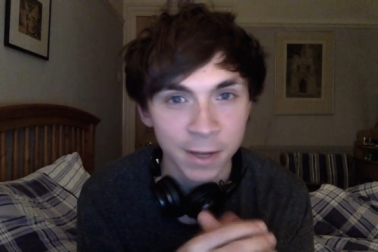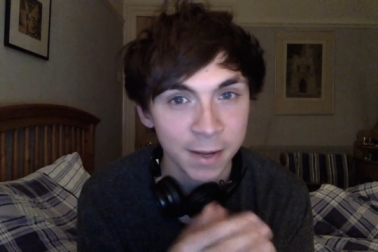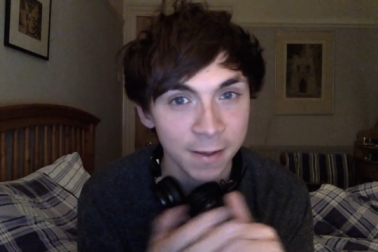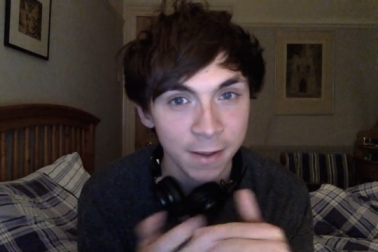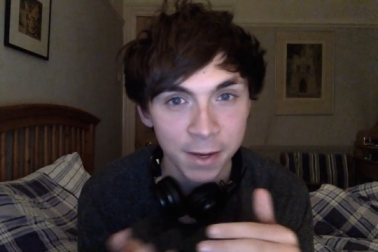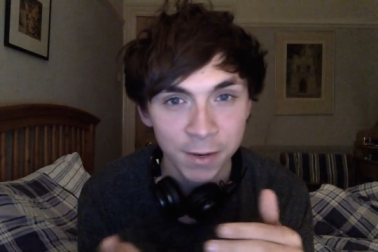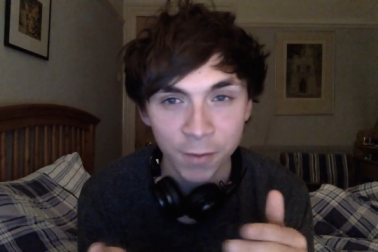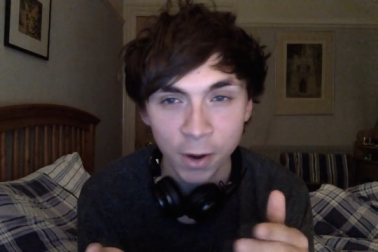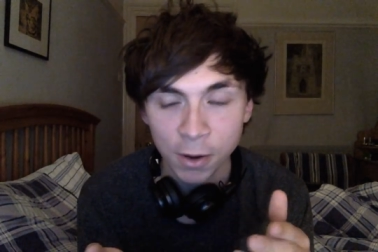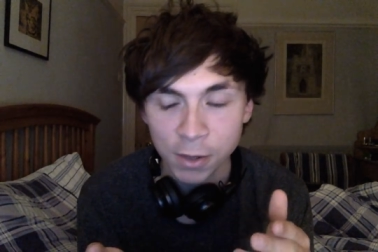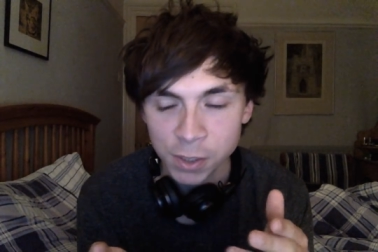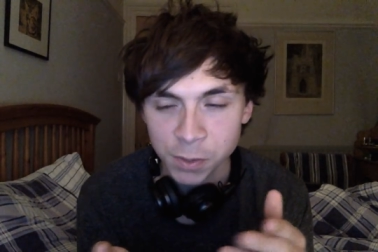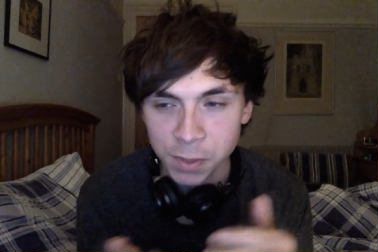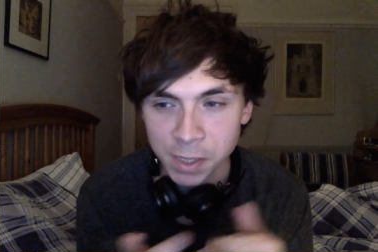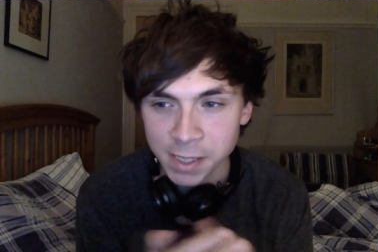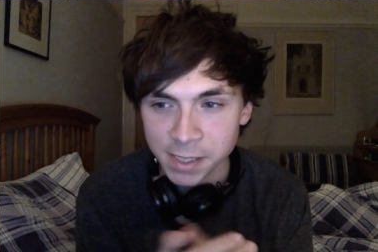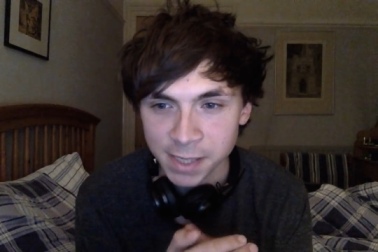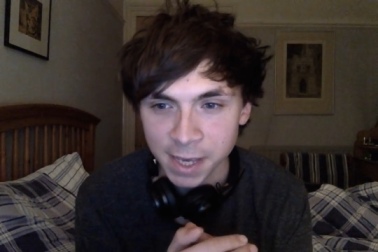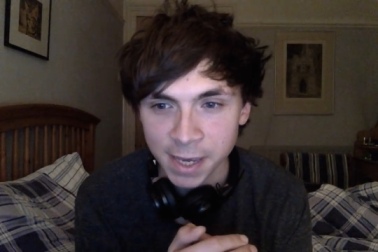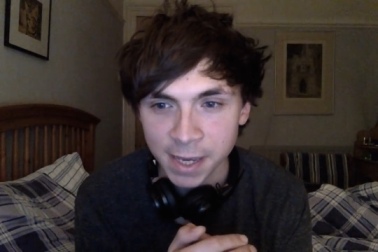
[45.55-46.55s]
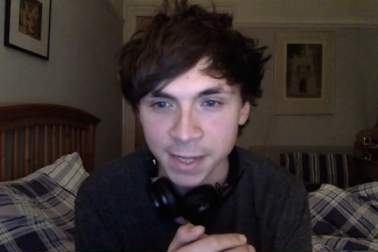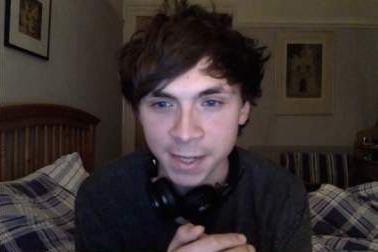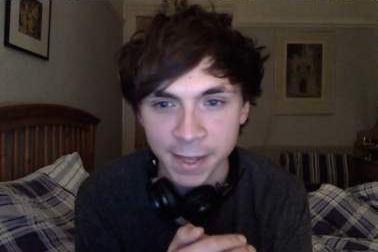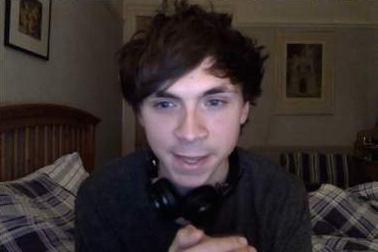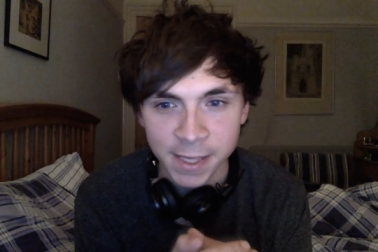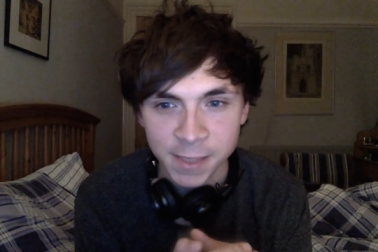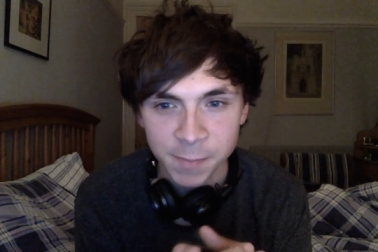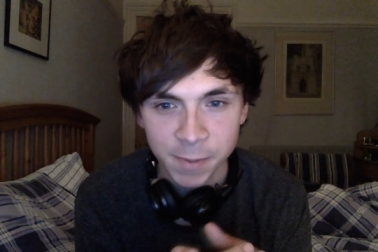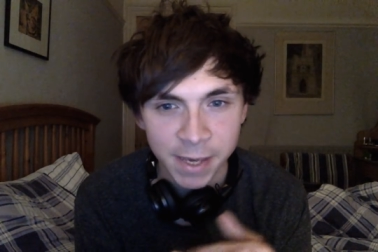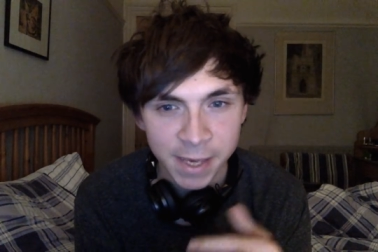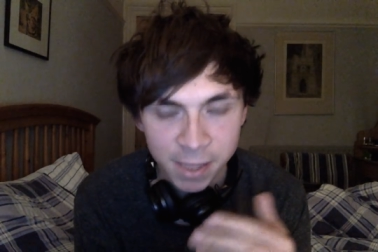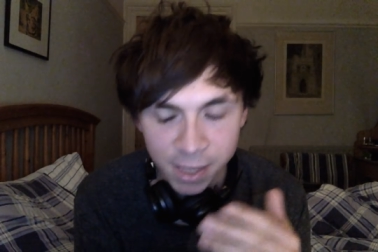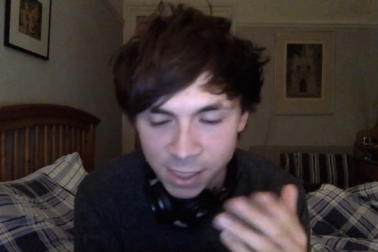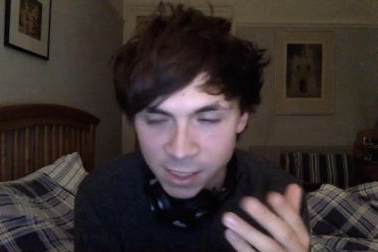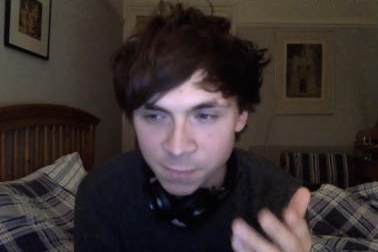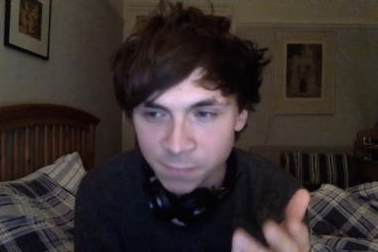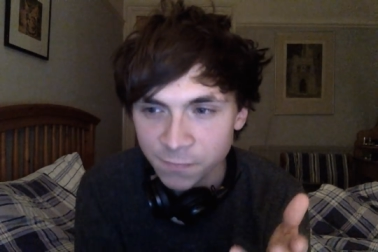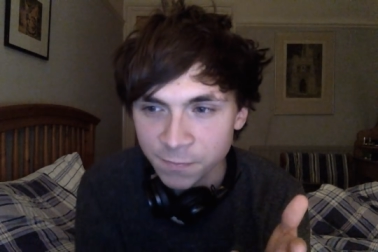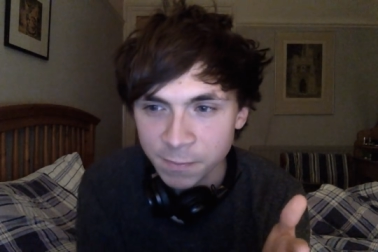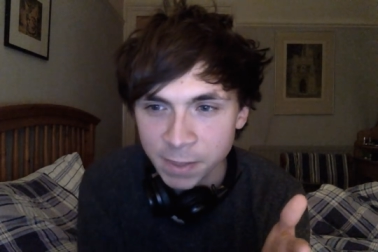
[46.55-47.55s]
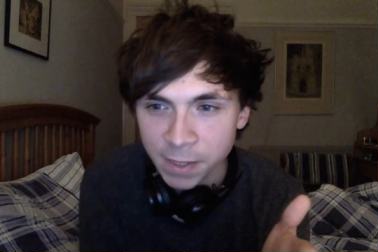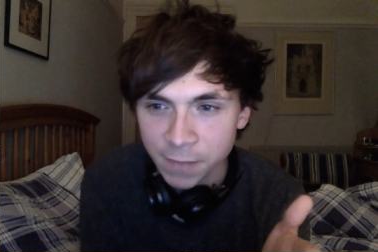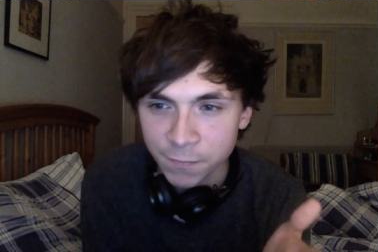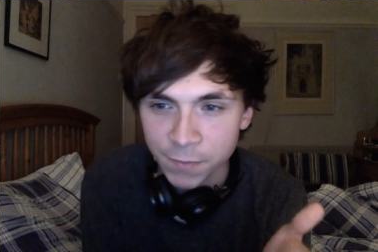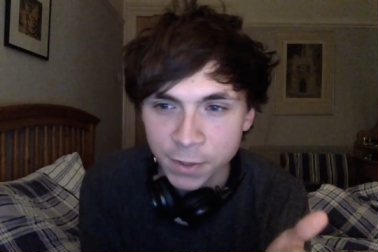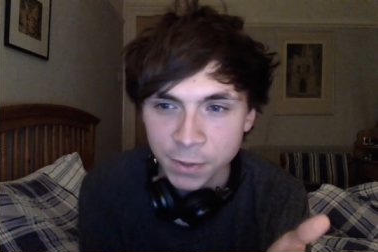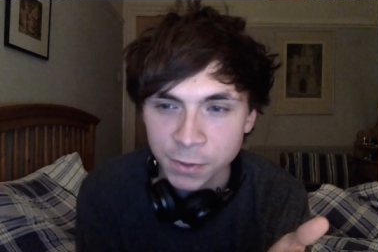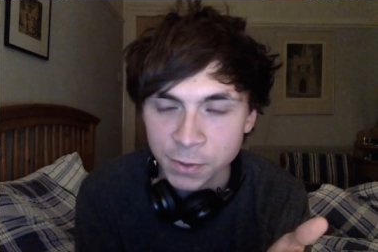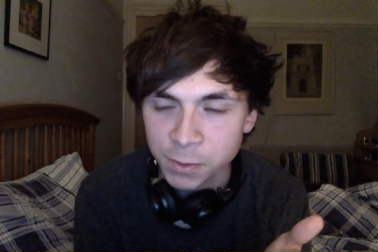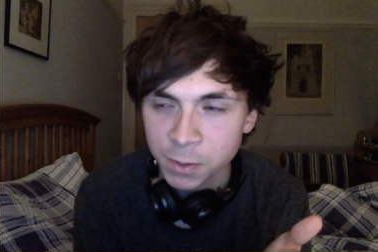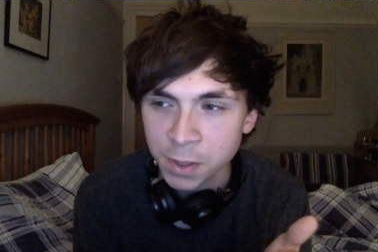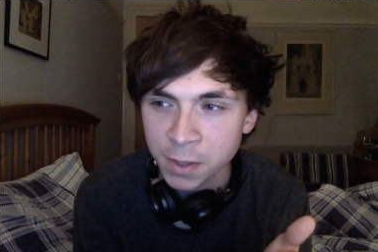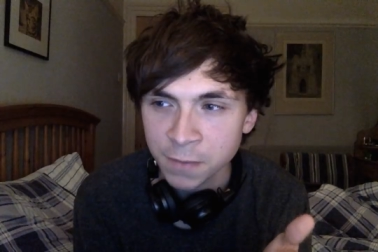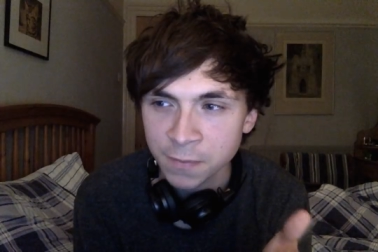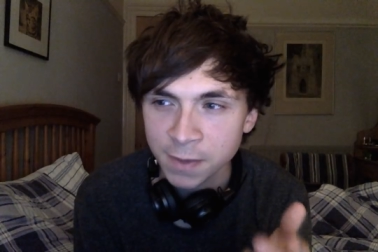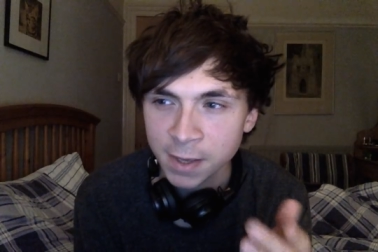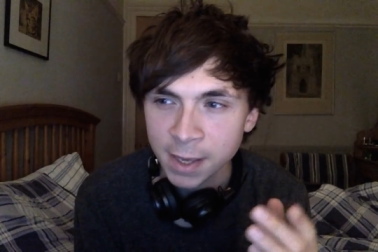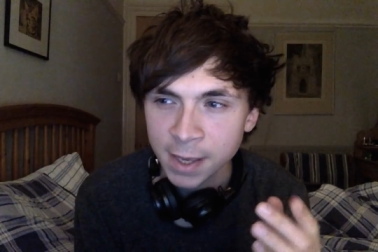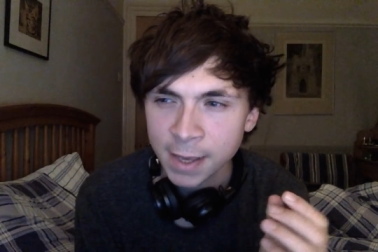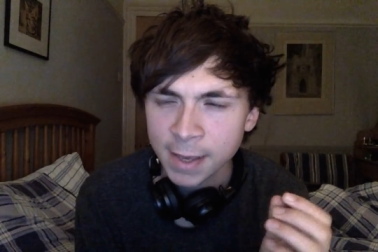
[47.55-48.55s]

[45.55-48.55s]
and I wrote a tweet saying this, but it's just been filled with